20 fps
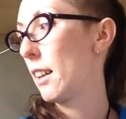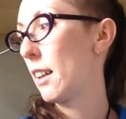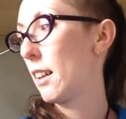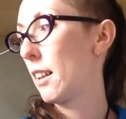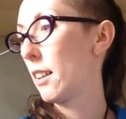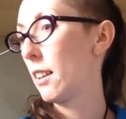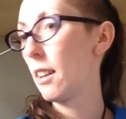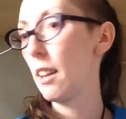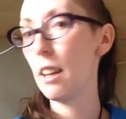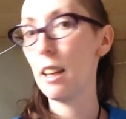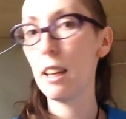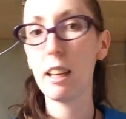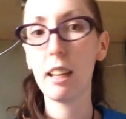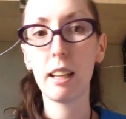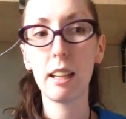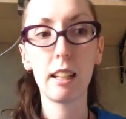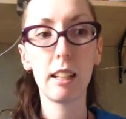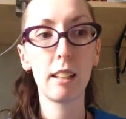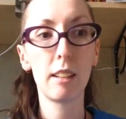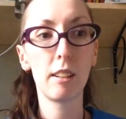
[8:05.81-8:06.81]
And
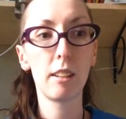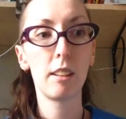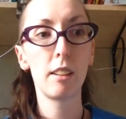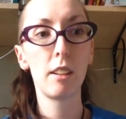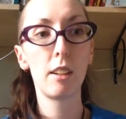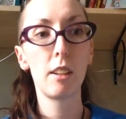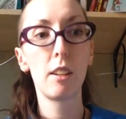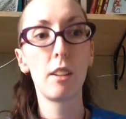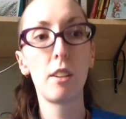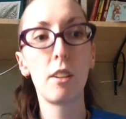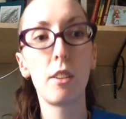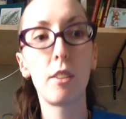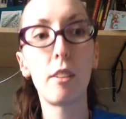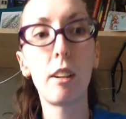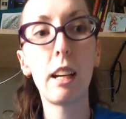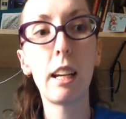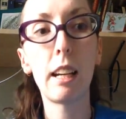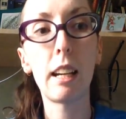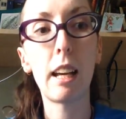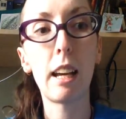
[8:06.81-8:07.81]
then,
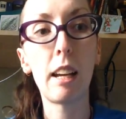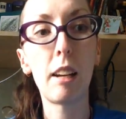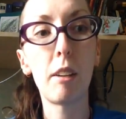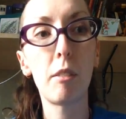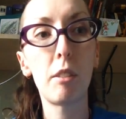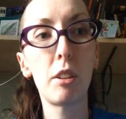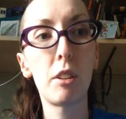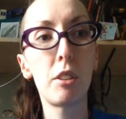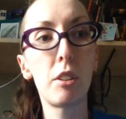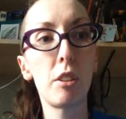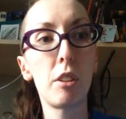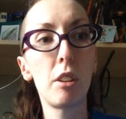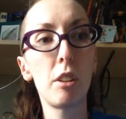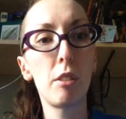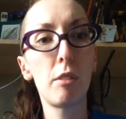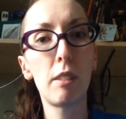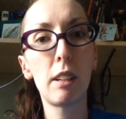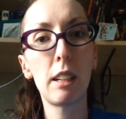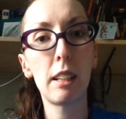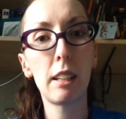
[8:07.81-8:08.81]
right, I will show
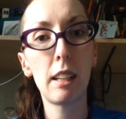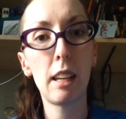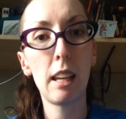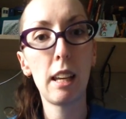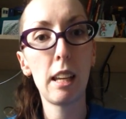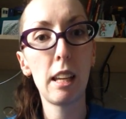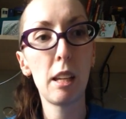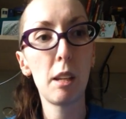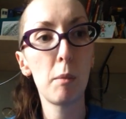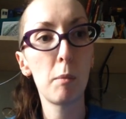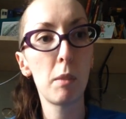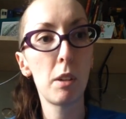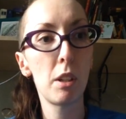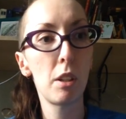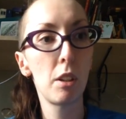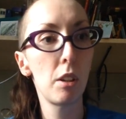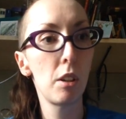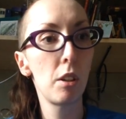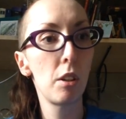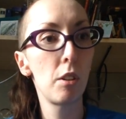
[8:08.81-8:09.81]
you what came
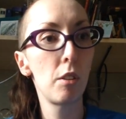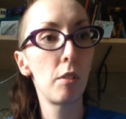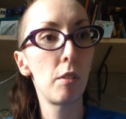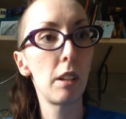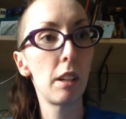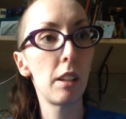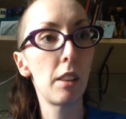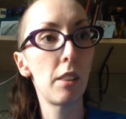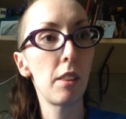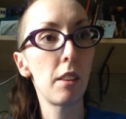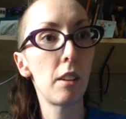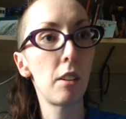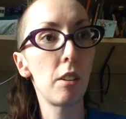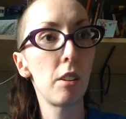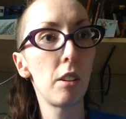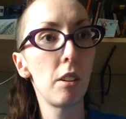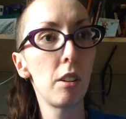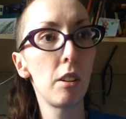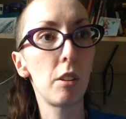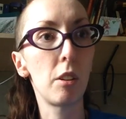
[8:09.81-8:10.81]
with the
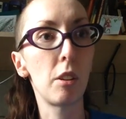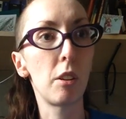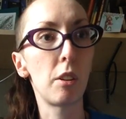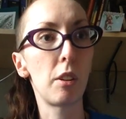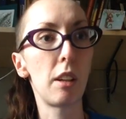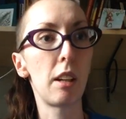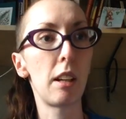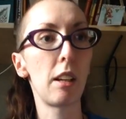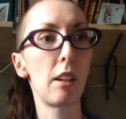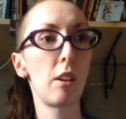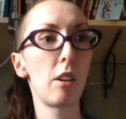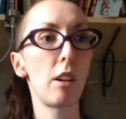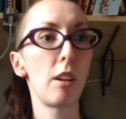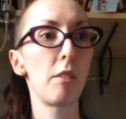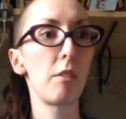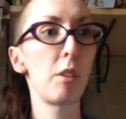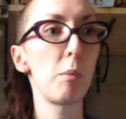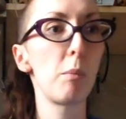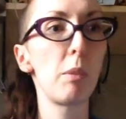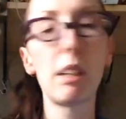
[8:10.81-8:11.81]
turtle that I
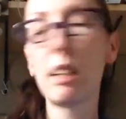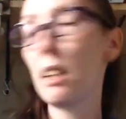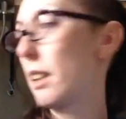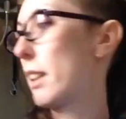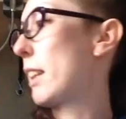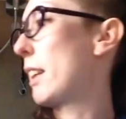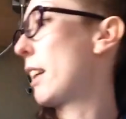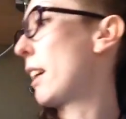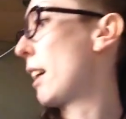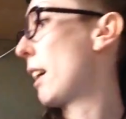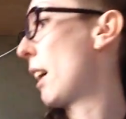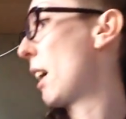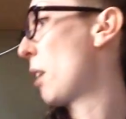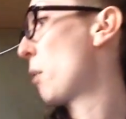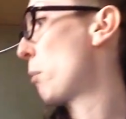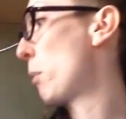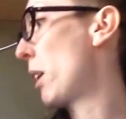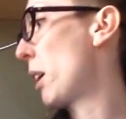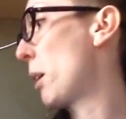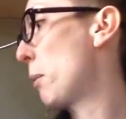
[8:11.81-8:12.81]
got from Brittany
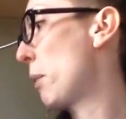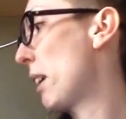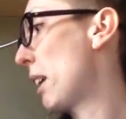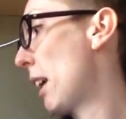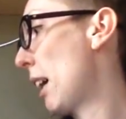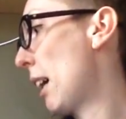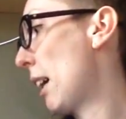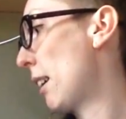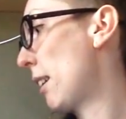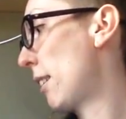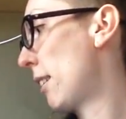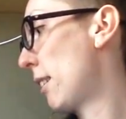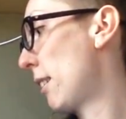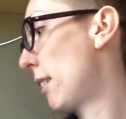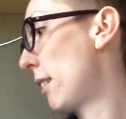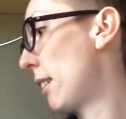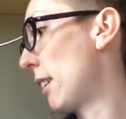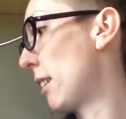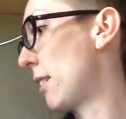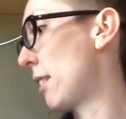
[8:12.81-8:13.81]
at Blimey Cat
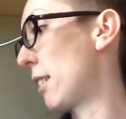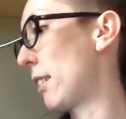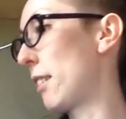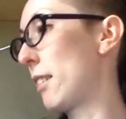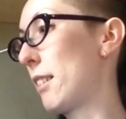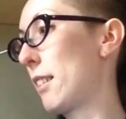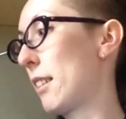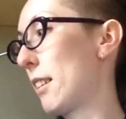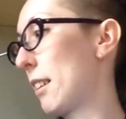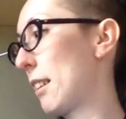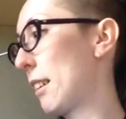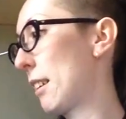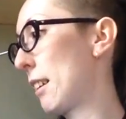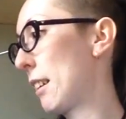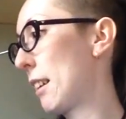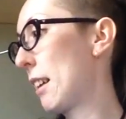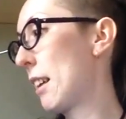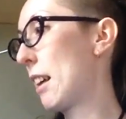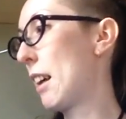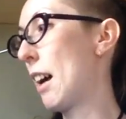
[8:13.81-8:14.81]
Stitches.
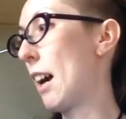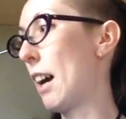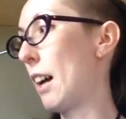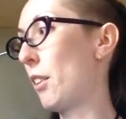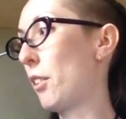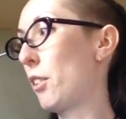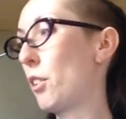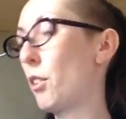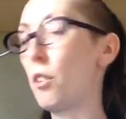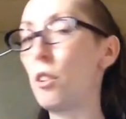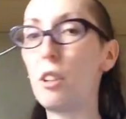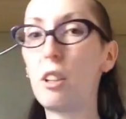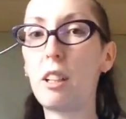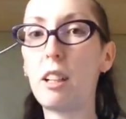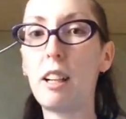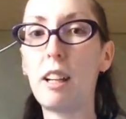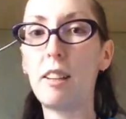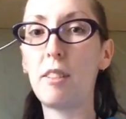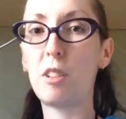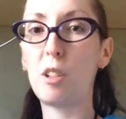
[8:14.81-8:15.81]
I also
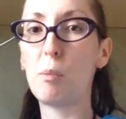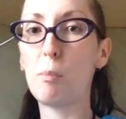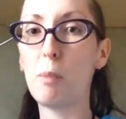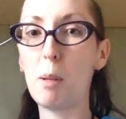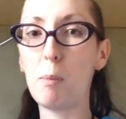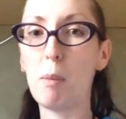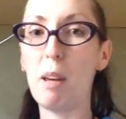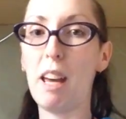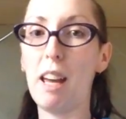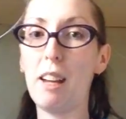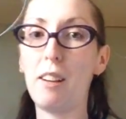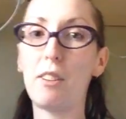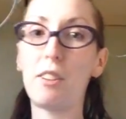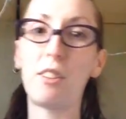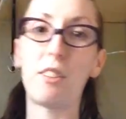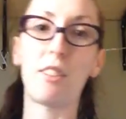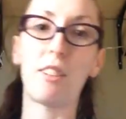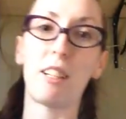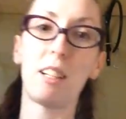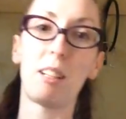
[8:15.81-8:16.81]
organized all my
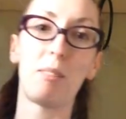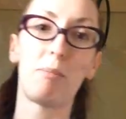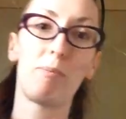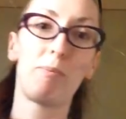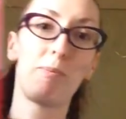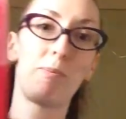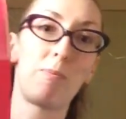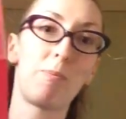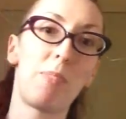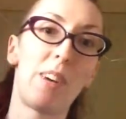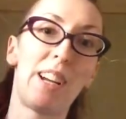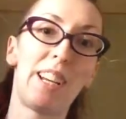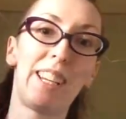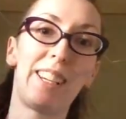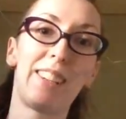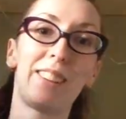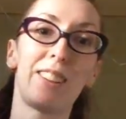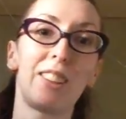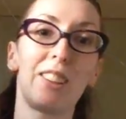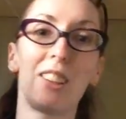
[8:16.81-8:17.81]
patterns in a
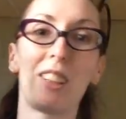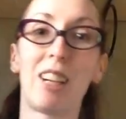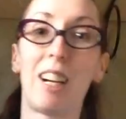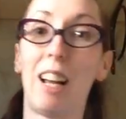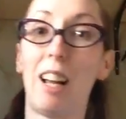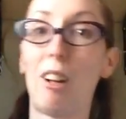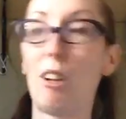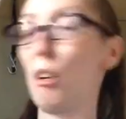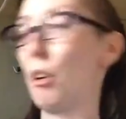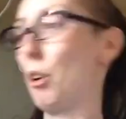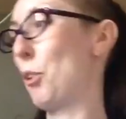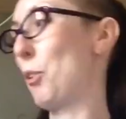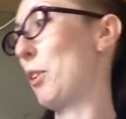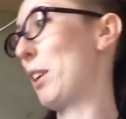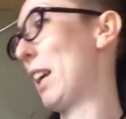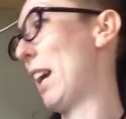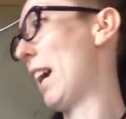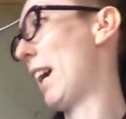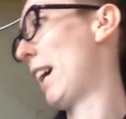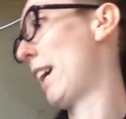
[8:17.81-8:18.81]
binder. Oh
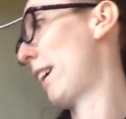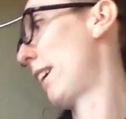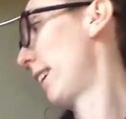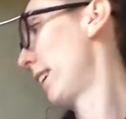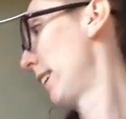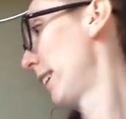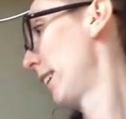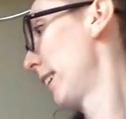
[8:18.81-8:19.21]
yeah.